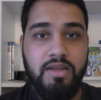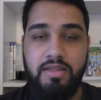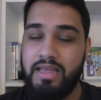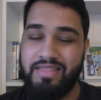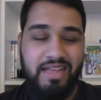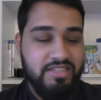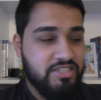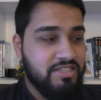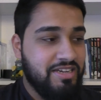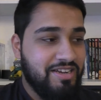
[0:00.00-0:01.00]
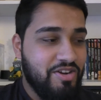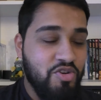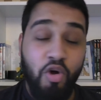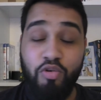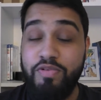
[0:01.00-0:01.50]
That's
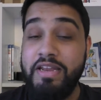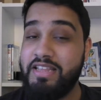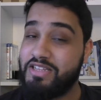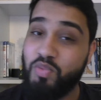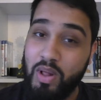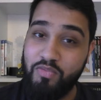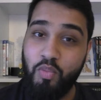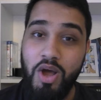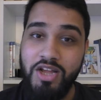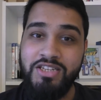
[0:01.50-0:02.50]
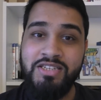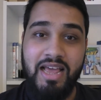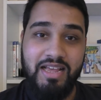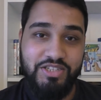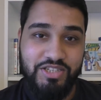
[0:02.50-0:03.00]
not really as well worded
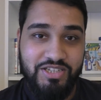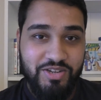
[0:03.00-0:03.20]
as